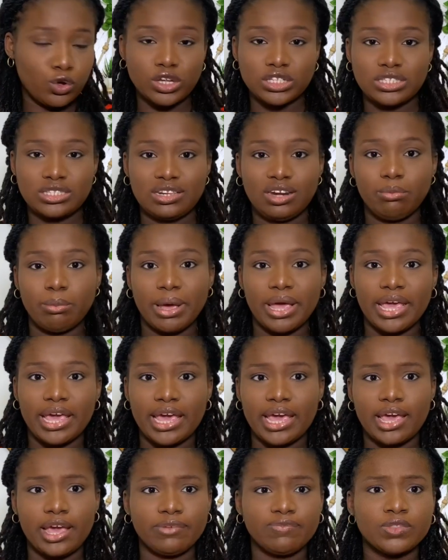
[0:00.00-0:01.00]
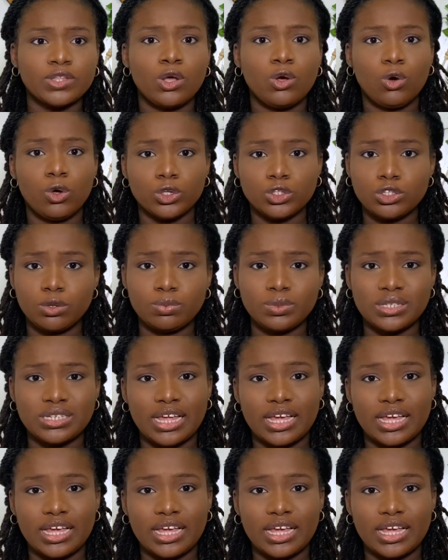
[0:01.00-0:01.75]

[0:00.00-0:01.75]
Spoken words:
cotton in my hair or something,